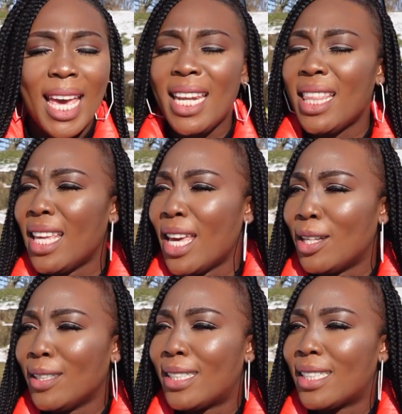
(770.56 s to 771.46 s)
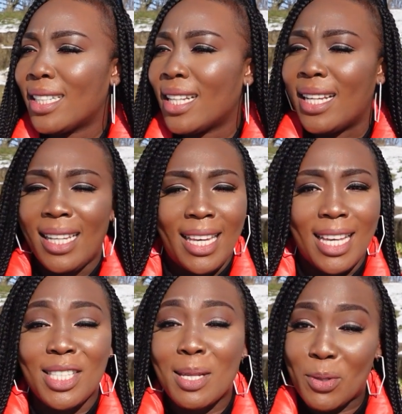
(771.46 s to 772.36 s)
Anything else?
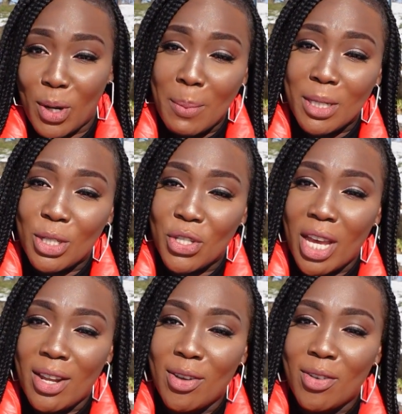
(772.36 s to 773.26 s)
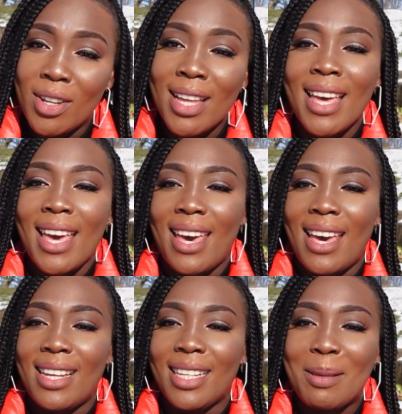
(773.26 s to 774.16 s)
Yeah, subscribe to this channel
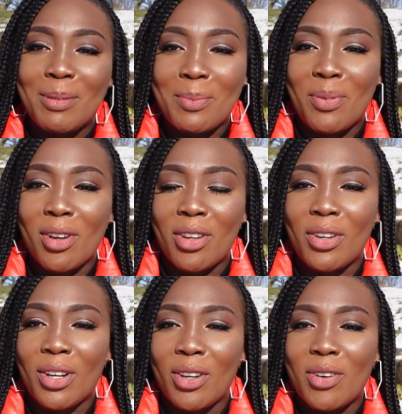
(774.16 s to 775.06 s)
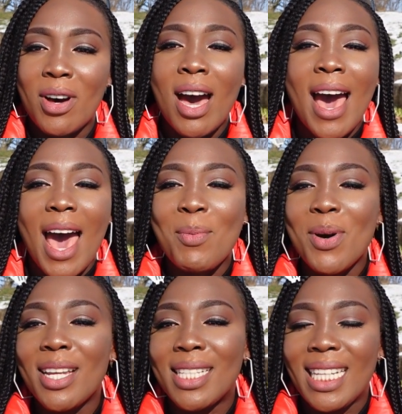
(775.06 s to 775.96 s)
and keep supporting your girl. I
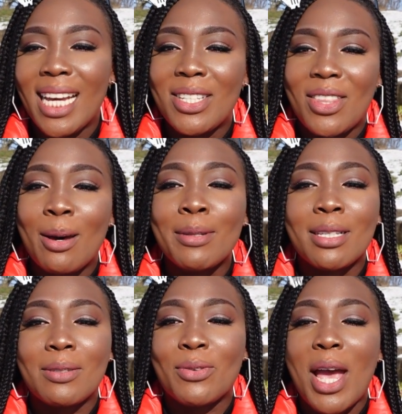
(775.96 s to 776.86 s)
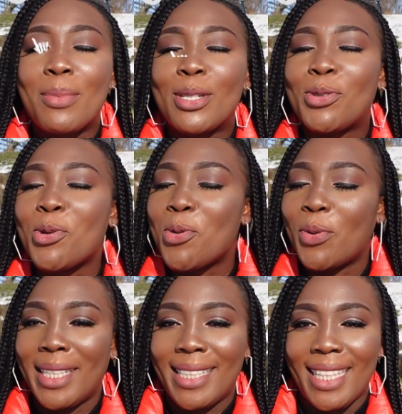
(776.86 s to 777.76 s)
want us to get to 1,000 subscribers so
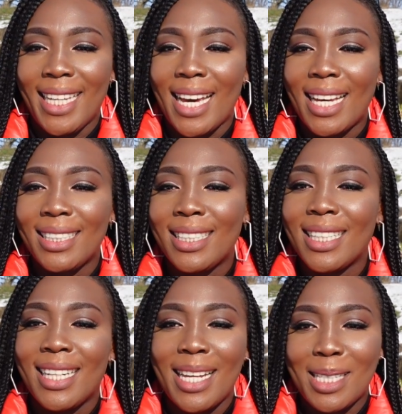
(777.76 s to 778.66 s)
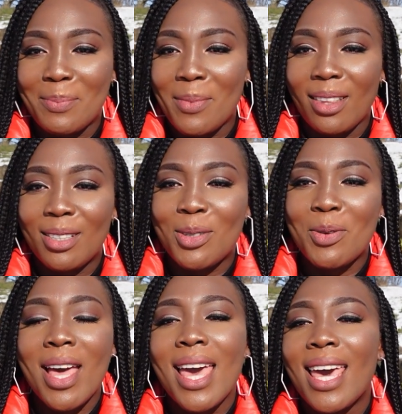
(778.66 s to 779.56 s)
quickly, guys, in the next month.
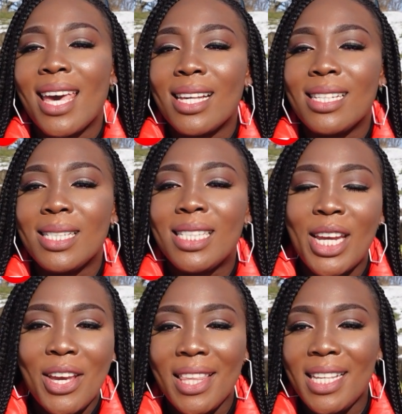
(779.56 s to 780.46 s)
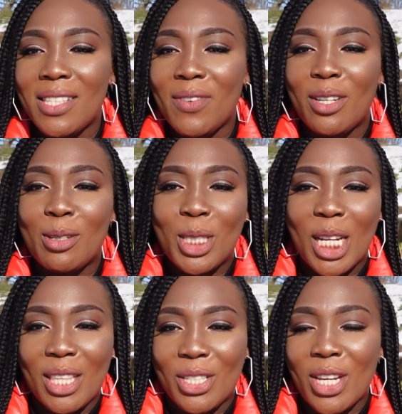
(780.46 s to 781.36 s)
So share these videos,
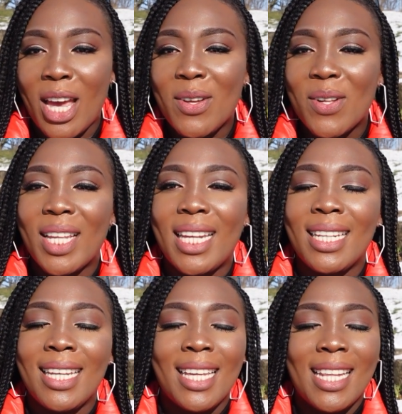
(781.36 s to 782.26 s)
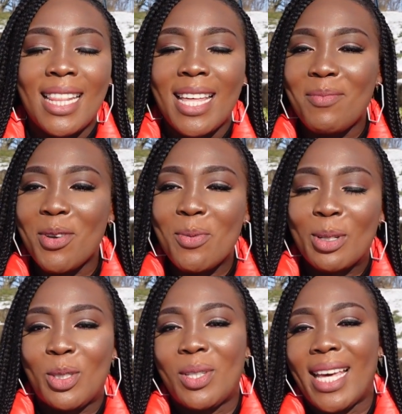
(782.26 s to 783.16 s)
share the channel, and let me know what you